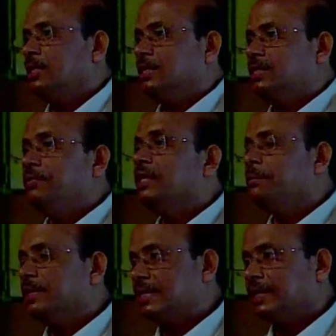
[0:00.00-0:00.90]
GVT
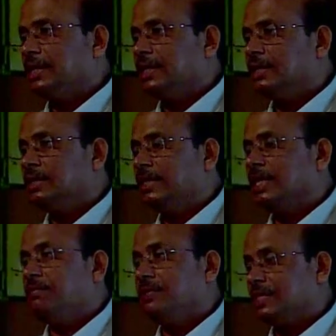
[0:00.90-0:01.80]
based technique, then
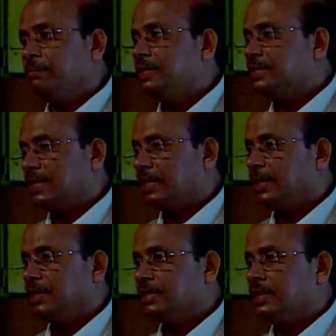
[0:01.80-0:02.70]
FSI based
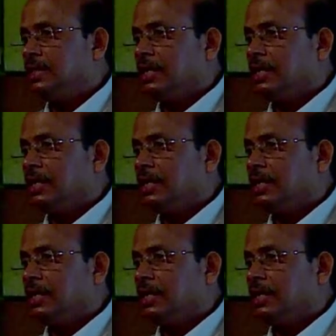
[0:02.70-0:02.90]
techniques.